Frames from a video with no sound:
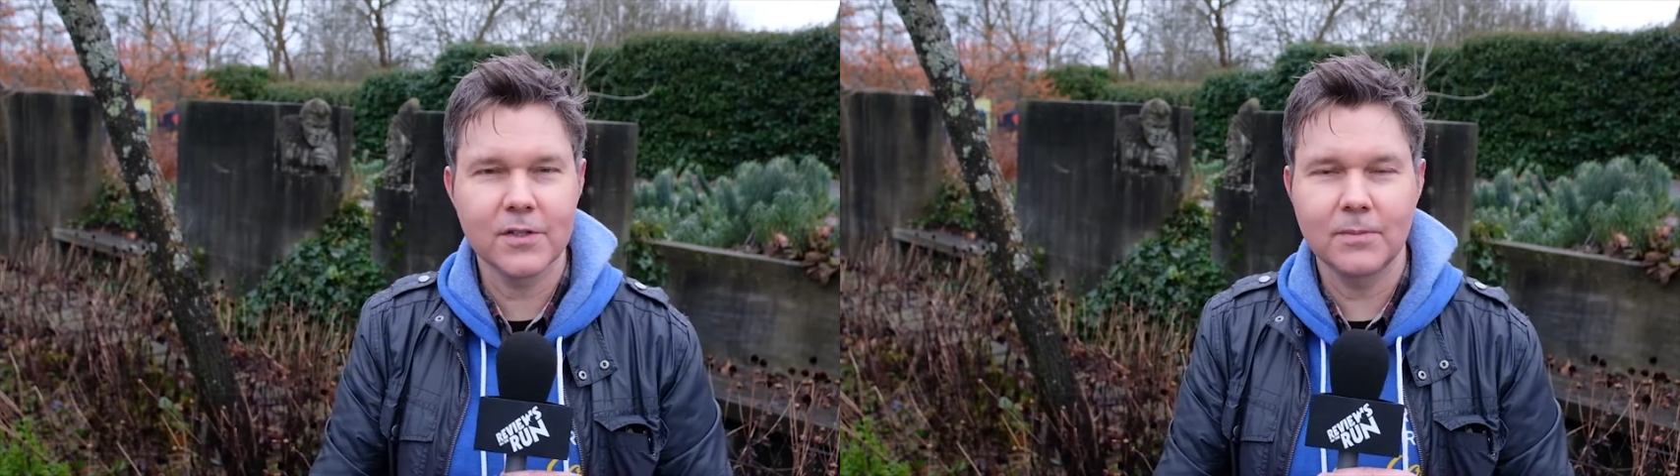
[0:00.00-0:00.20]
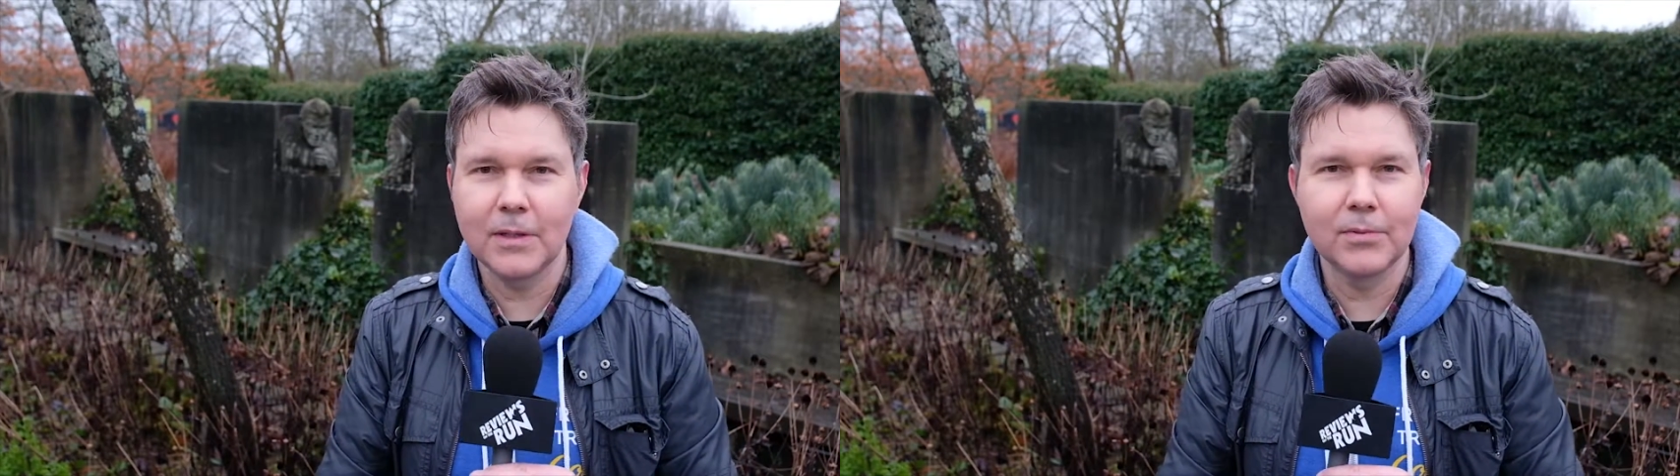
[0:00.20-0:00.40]

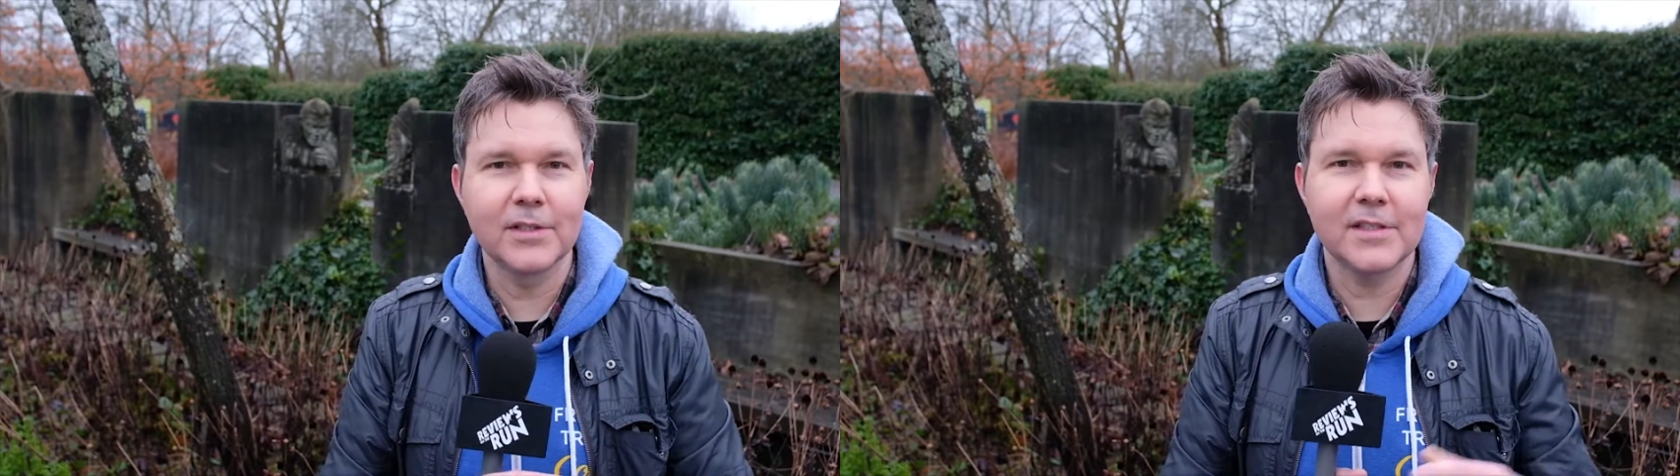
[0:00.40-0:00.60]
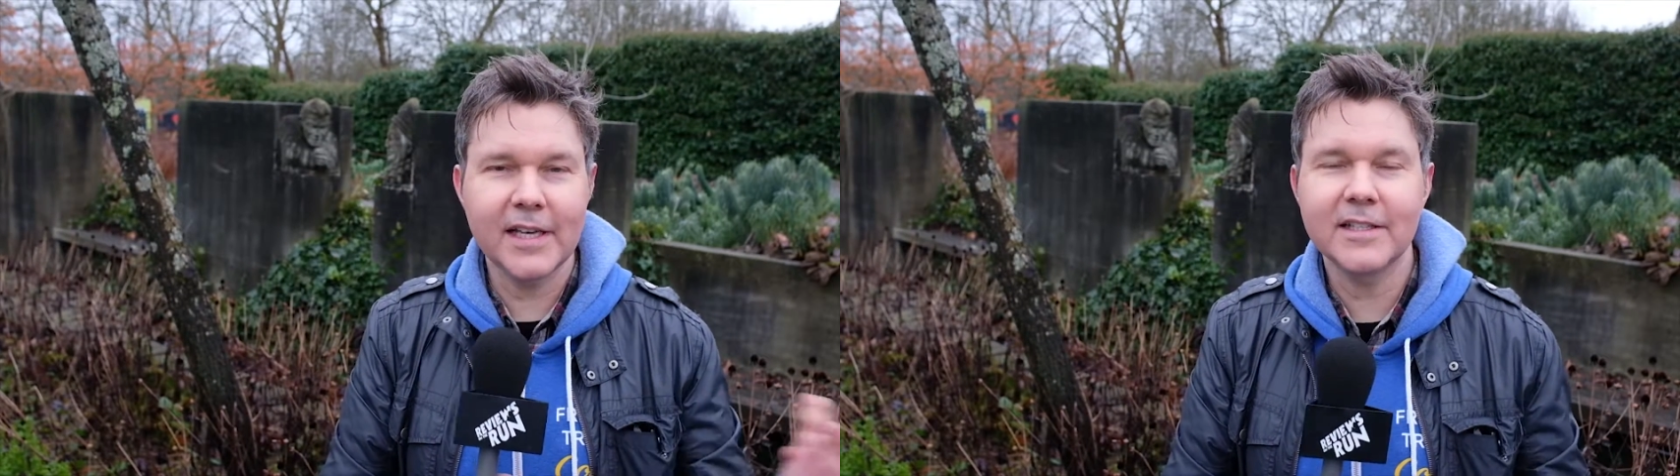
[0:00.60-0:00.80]
to be able to
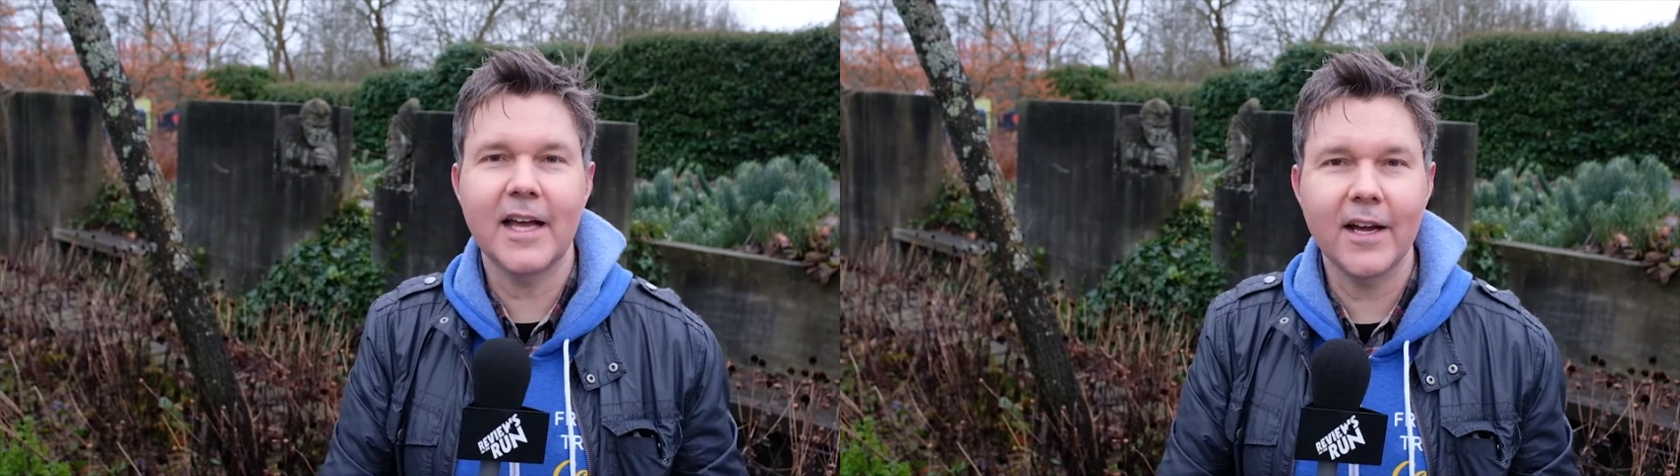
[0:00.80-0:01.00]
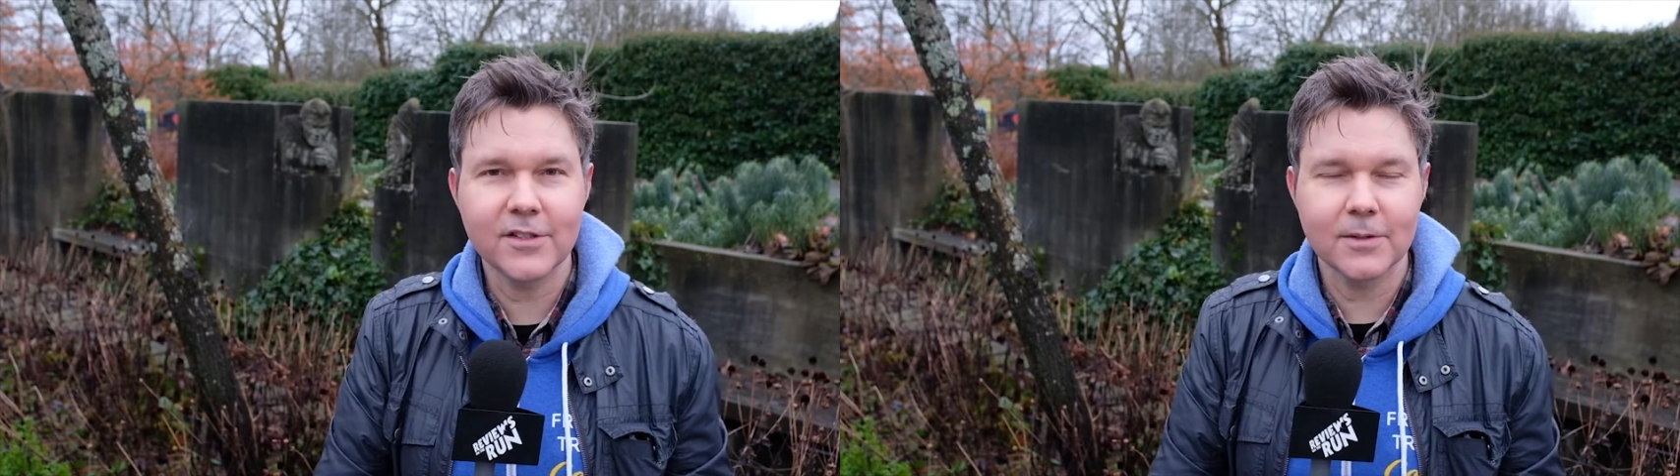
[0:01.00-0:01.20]
take
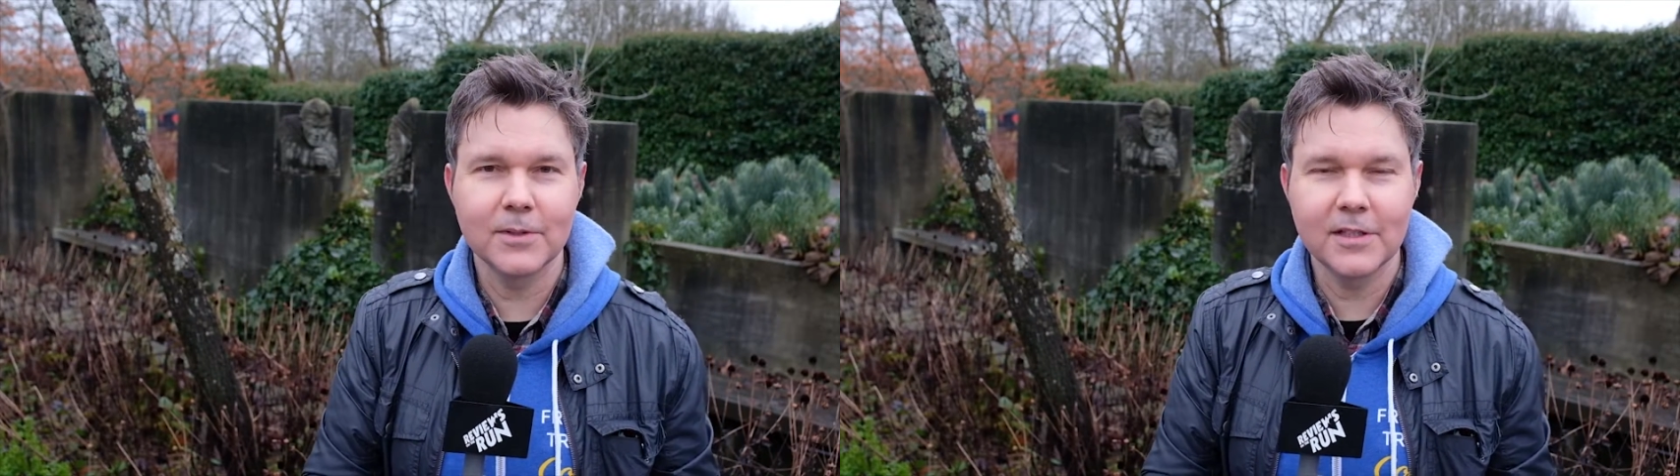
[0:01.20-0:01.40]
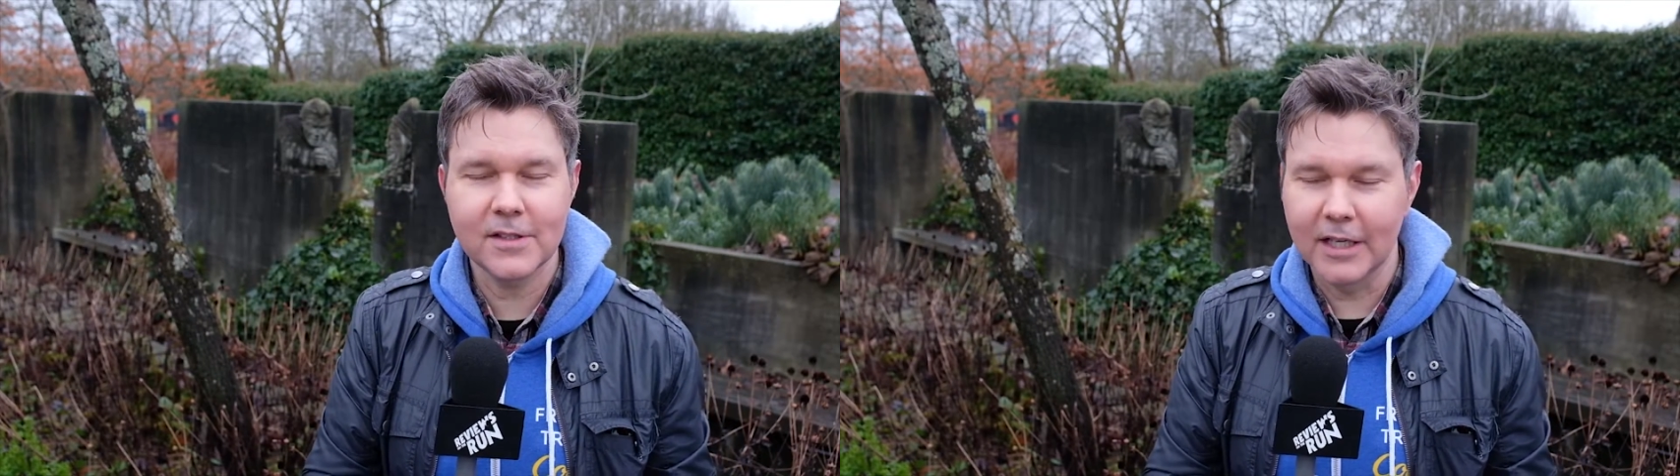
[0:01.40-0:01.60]
down some of these